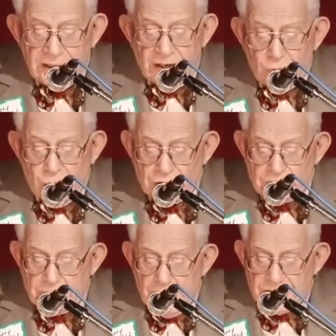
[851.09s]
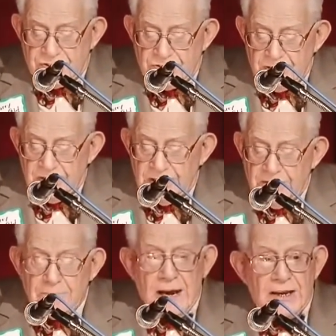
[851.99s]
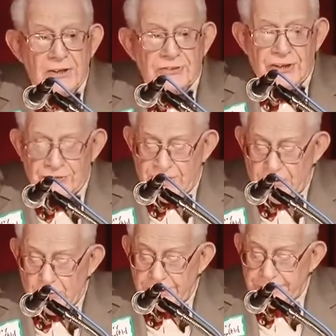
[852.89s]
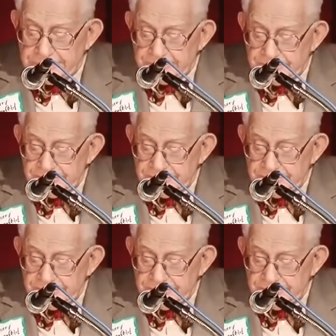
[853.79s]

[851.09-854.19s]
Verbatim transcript: that it was best to leave matters as they were.